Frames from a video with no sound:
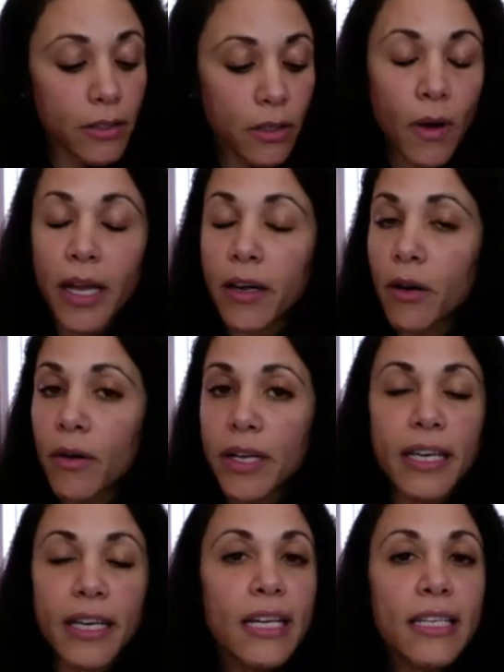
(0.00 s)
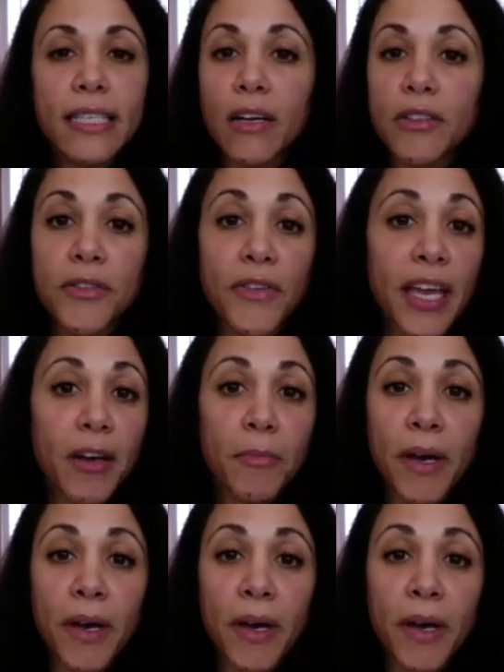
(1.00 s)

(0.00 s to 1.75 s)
So I know it sounds vain,